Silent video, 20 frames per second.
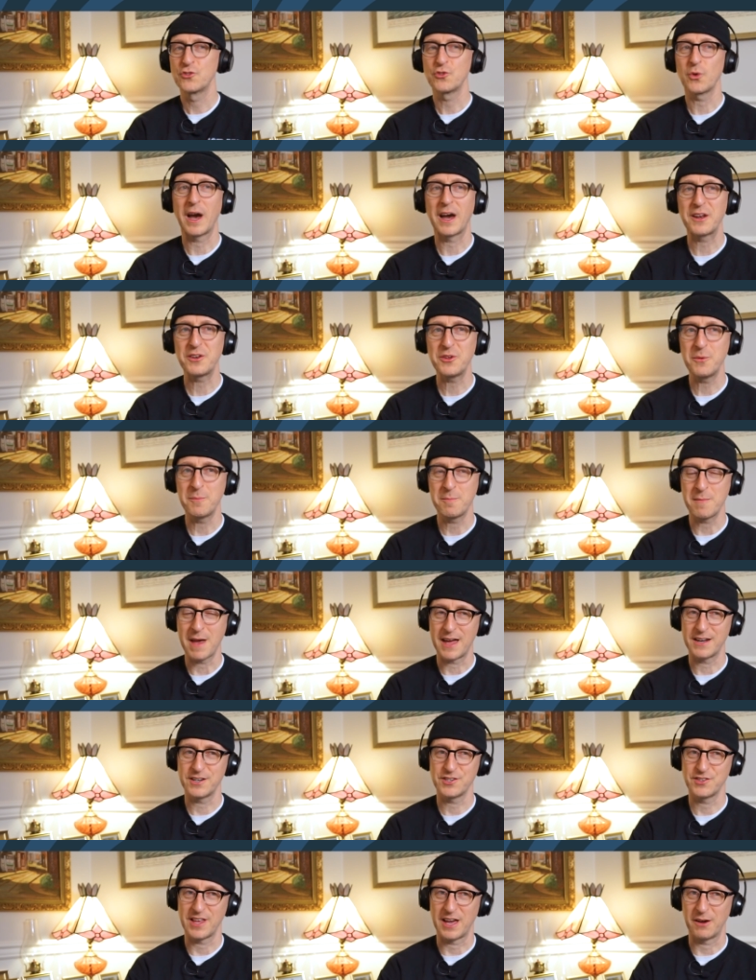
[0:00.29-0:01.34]
So how do you
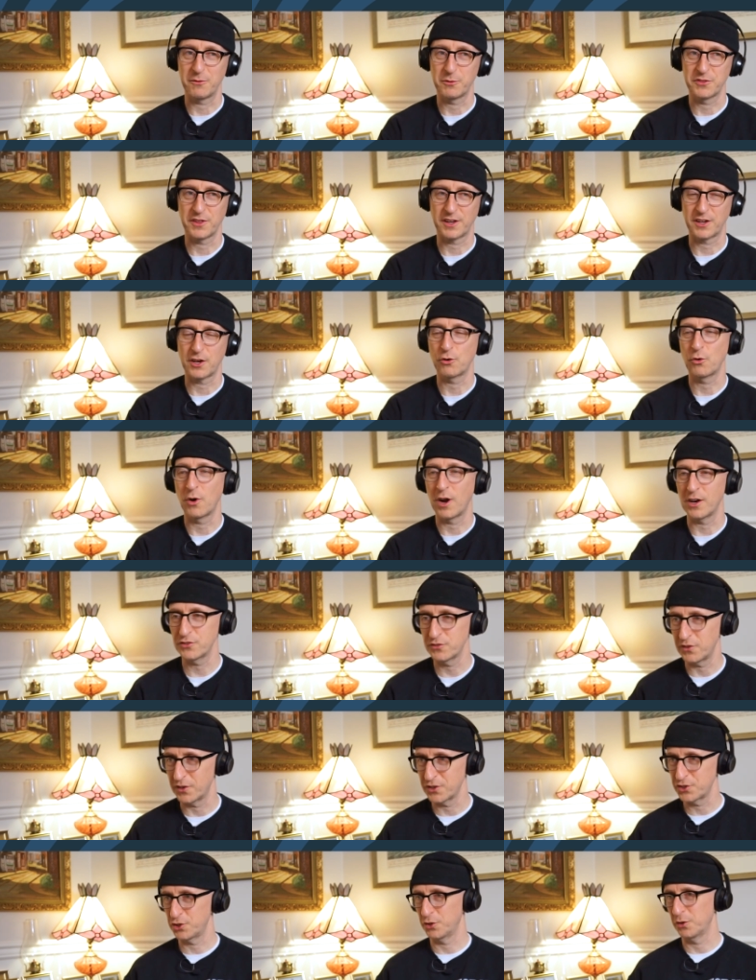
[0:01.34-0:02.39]
manage that with like a
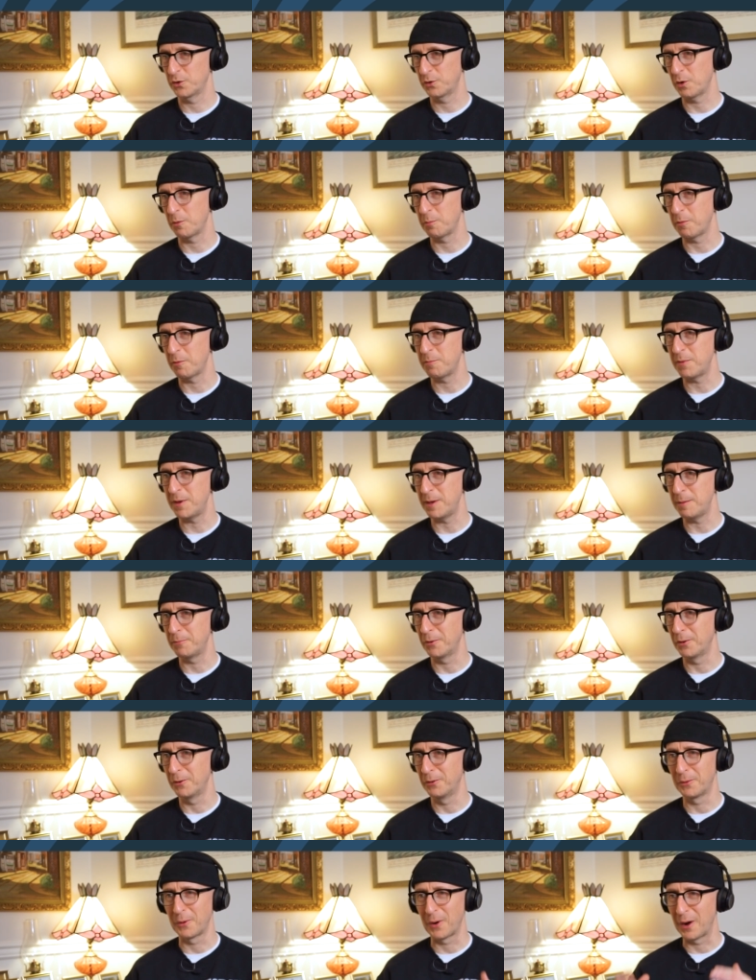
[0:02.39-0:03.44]
cross-functional group of
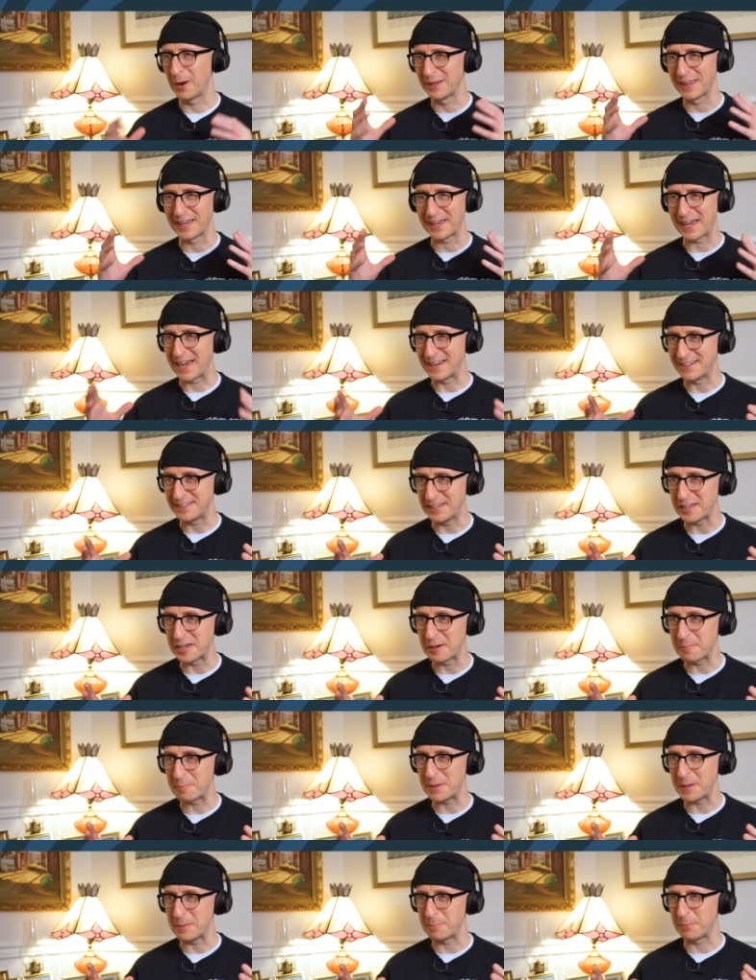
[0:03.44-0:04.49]
people who are all like
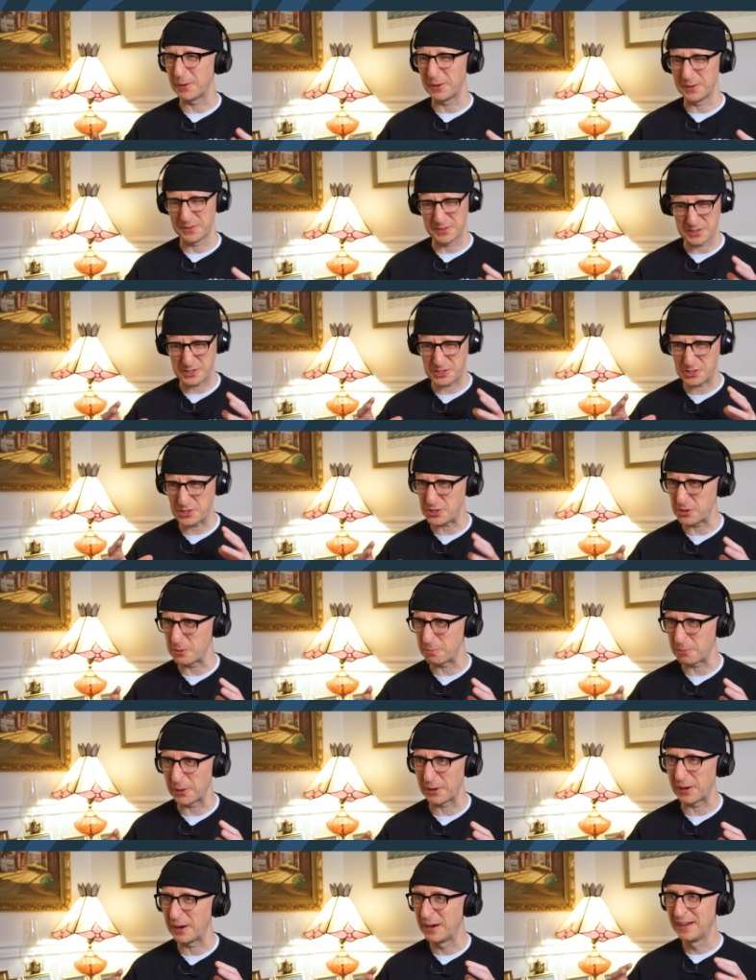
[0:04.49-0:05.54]
idea people and they're
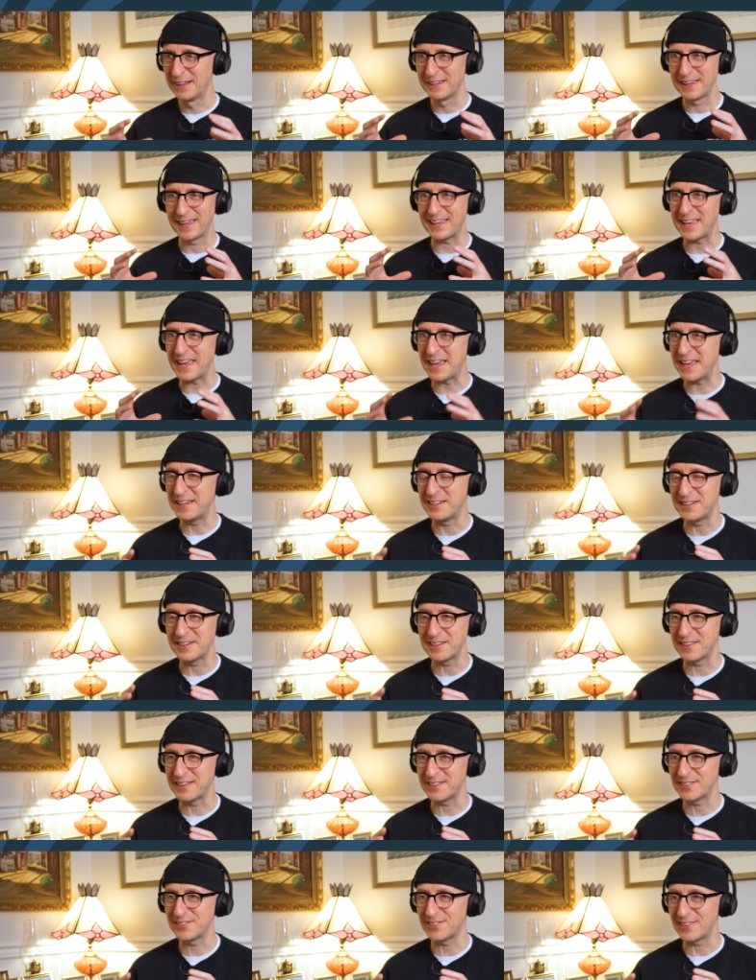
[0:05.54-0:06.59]
super like
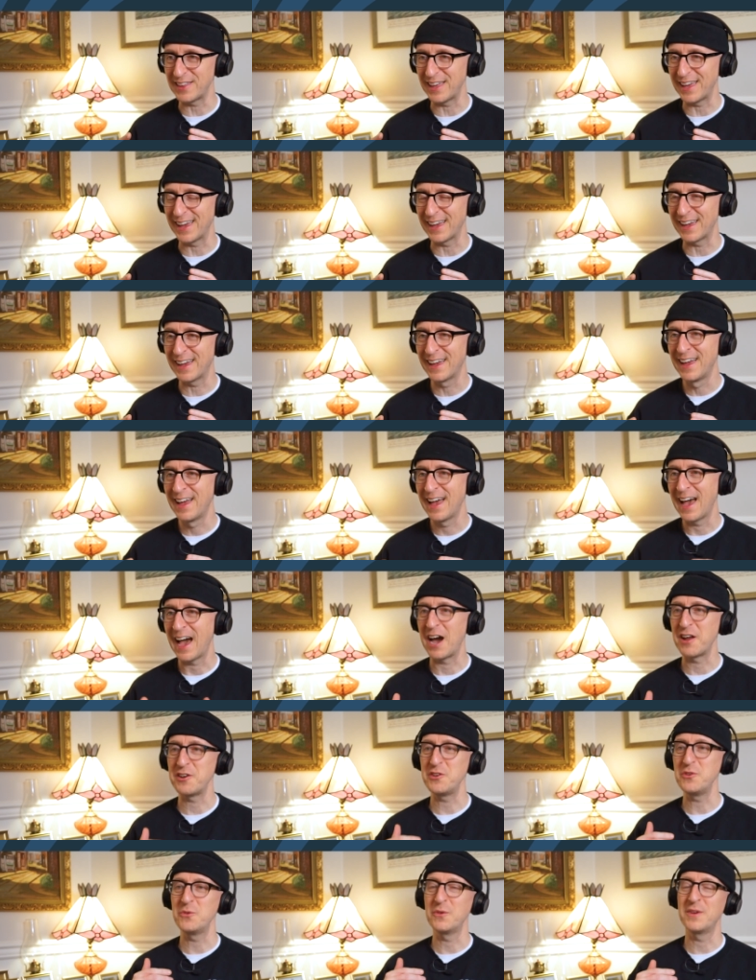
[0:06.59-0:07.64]
into this thing?
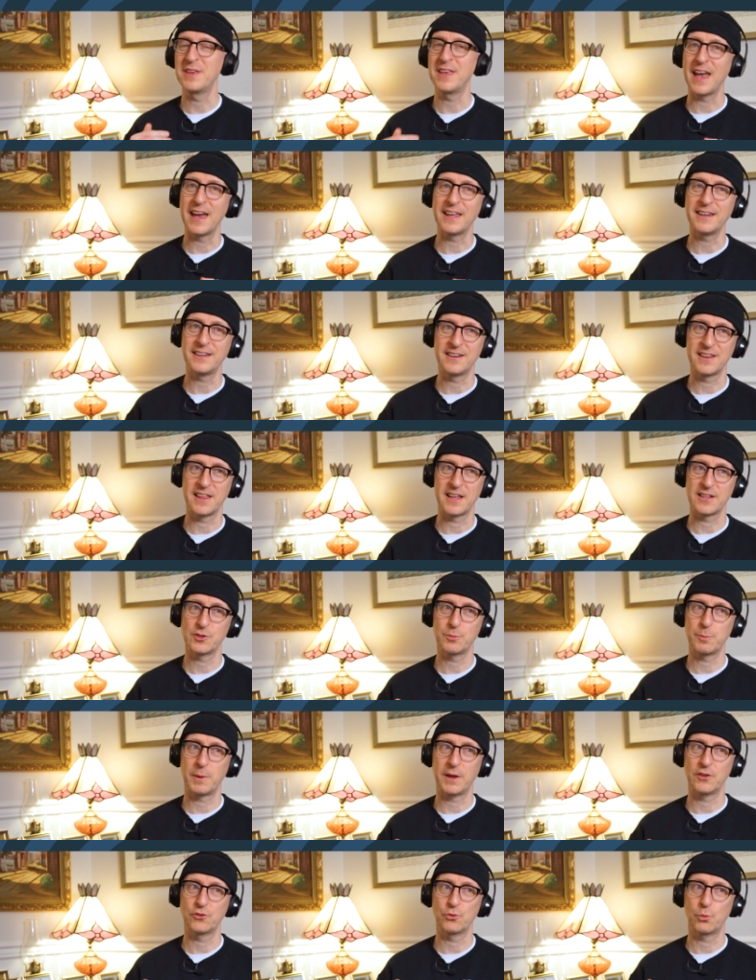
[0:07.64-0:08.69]
How do you get into
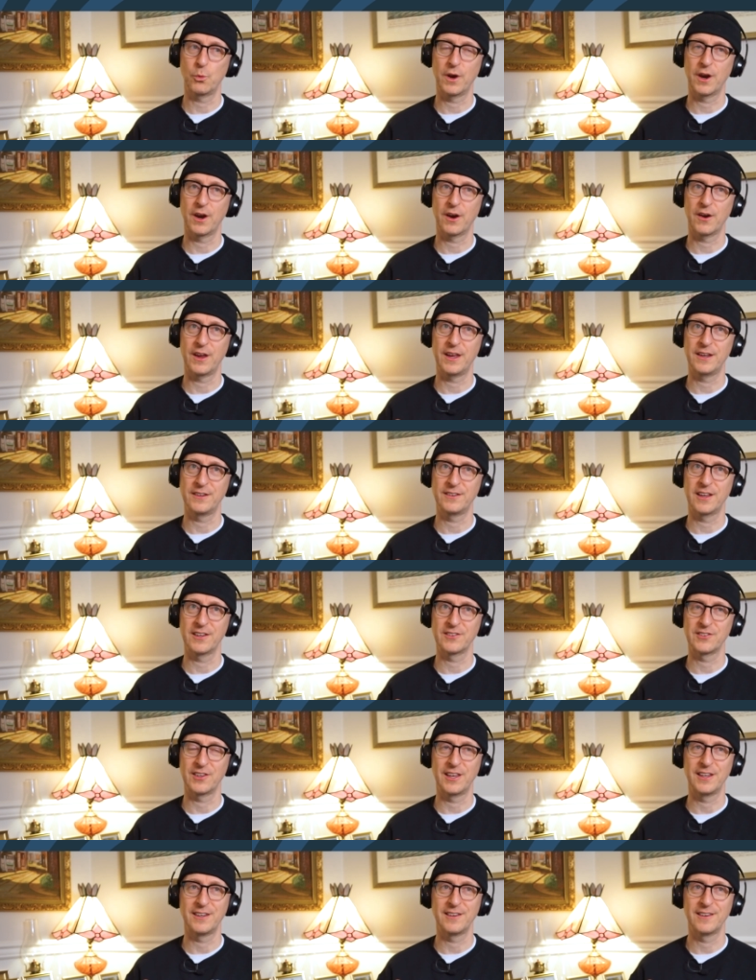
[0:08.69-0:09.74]
that space where it
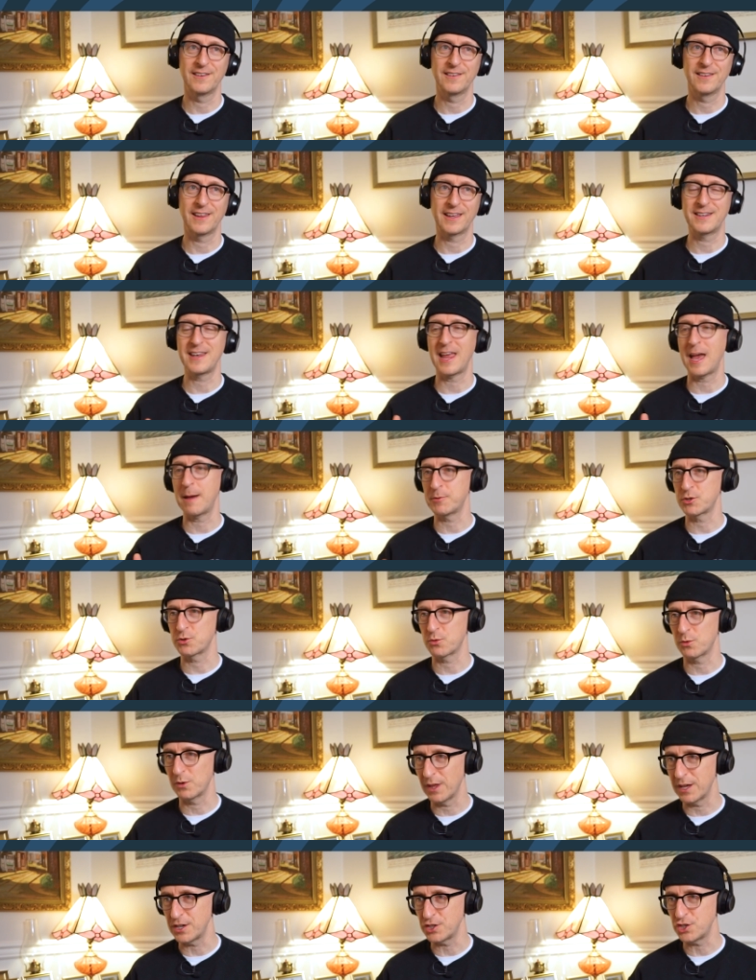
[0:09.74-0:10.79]
doesn't like
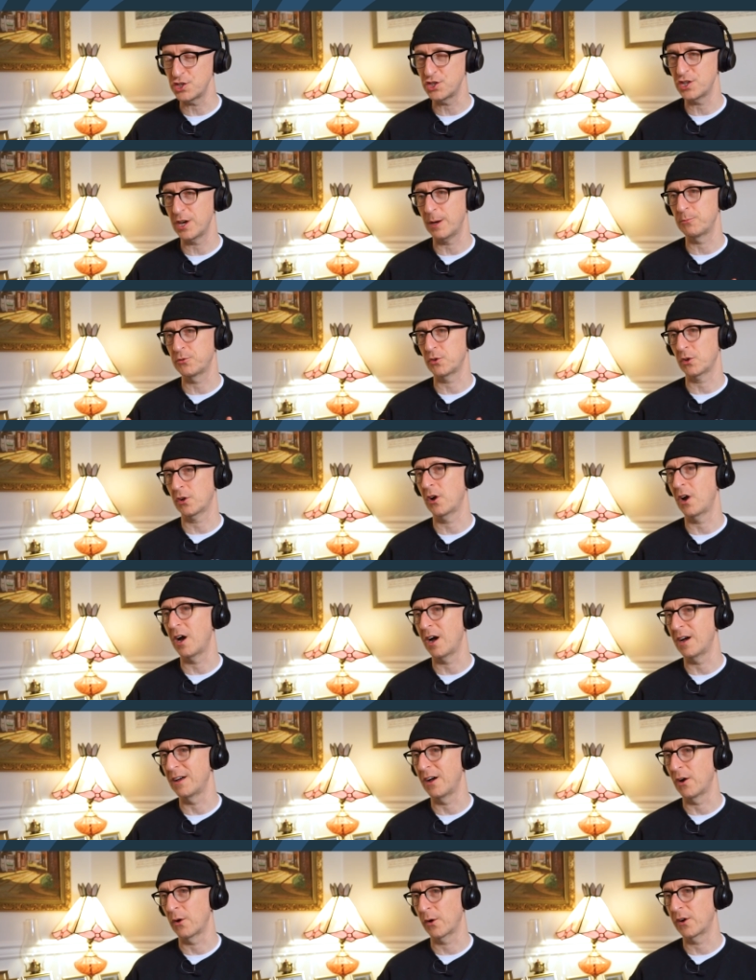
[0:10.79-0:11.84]
damage relationships or,
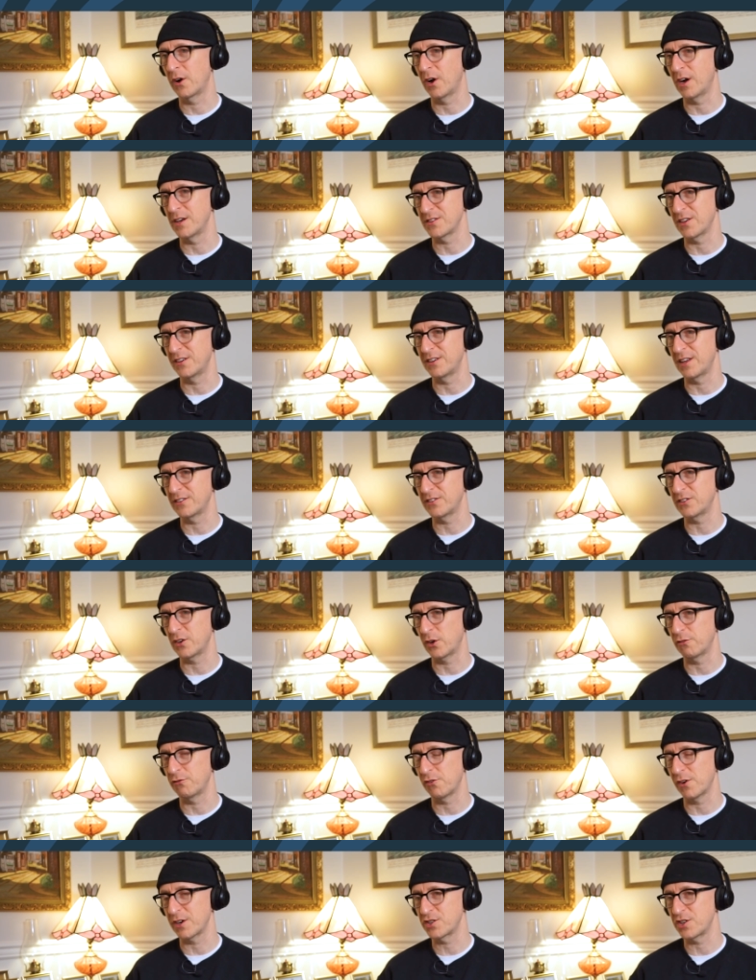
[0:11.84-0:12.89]
cause or cause
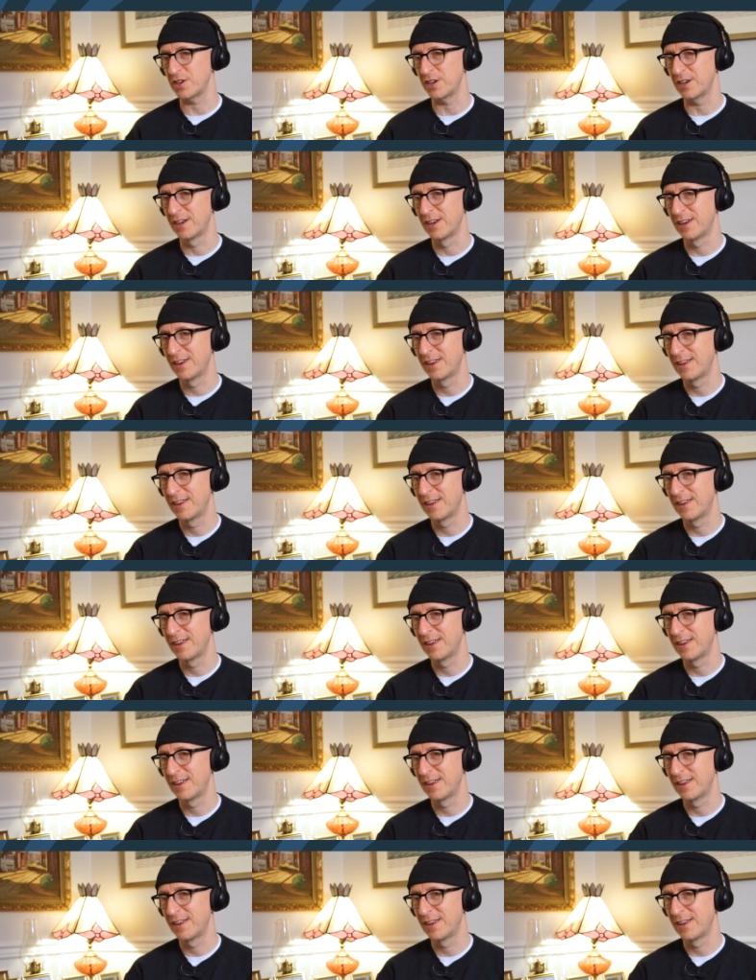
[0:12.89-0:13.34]
unnecessary friction?